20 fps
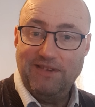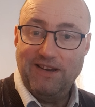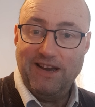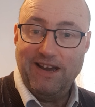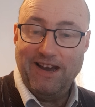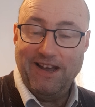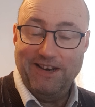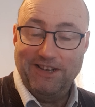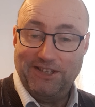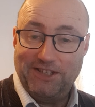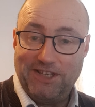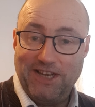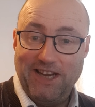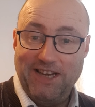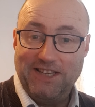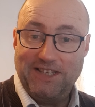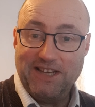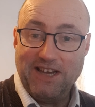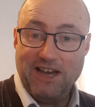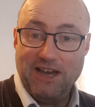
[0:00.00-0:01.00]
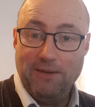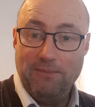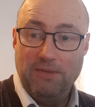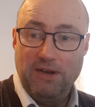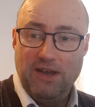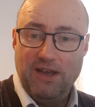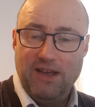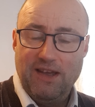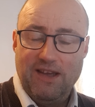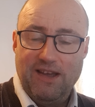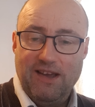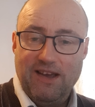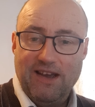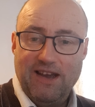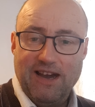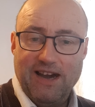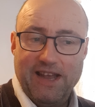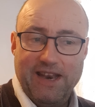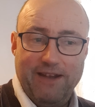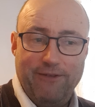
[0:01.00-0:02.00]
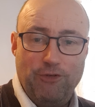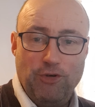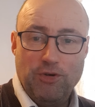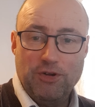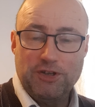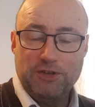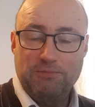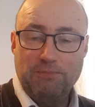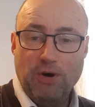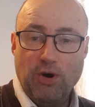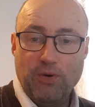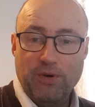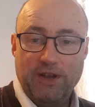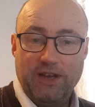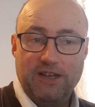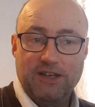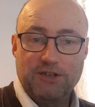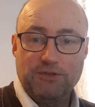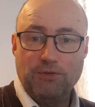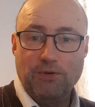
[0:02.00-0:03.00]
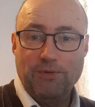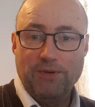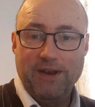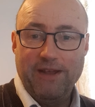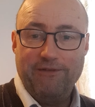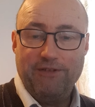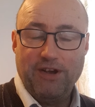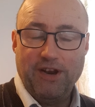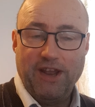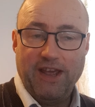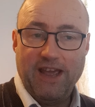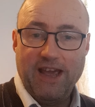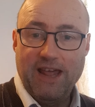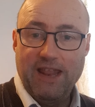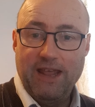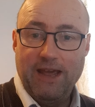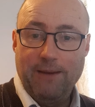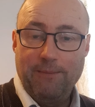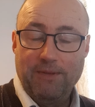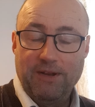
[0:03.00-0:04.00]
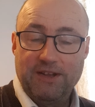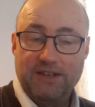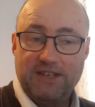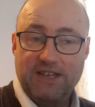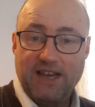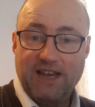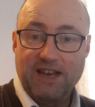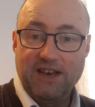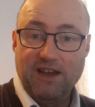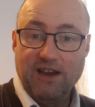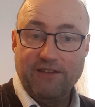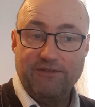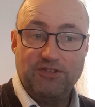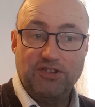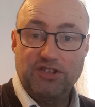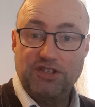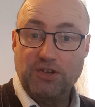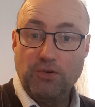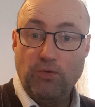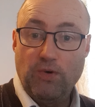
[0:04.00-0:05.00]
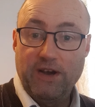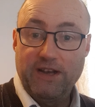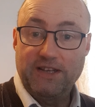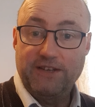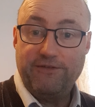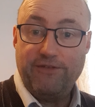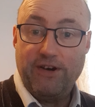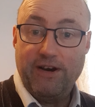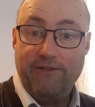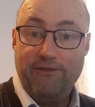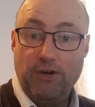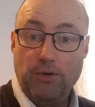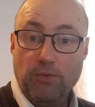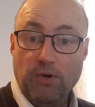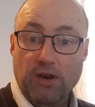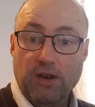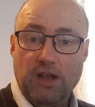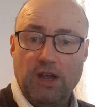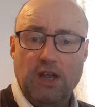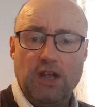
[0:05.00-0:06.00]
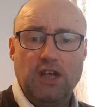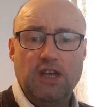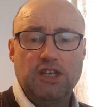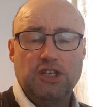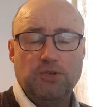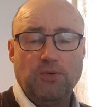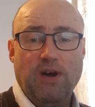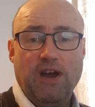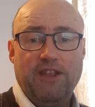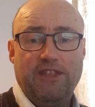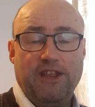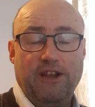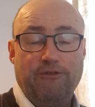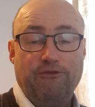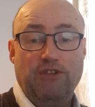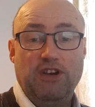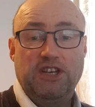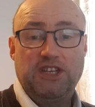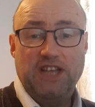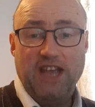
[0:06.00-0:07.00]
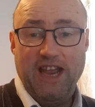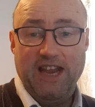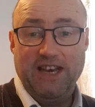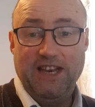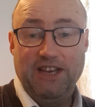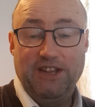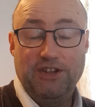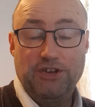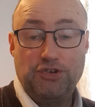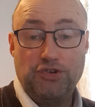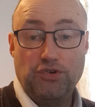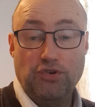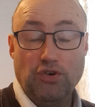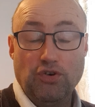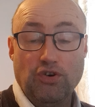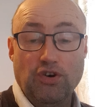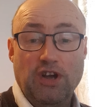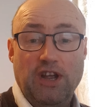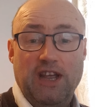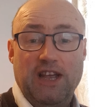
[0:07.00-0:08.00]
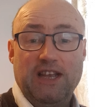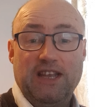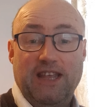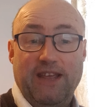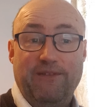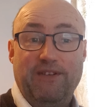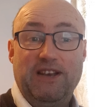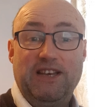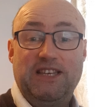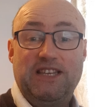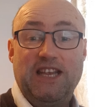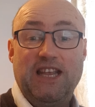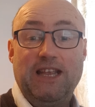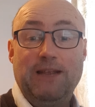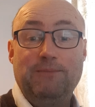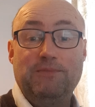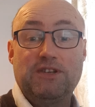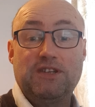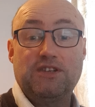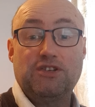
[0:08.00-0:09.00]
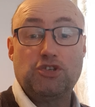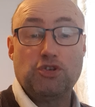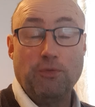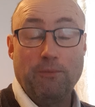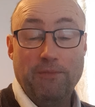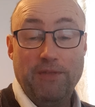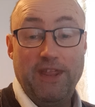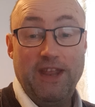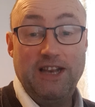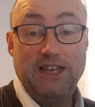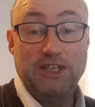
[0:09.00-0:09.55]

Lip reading: and it's tea time, and everyone's moaning because, well, we're never going to get them, and the second half's just a waste for everyone. So I think retaining the draw, giving teams something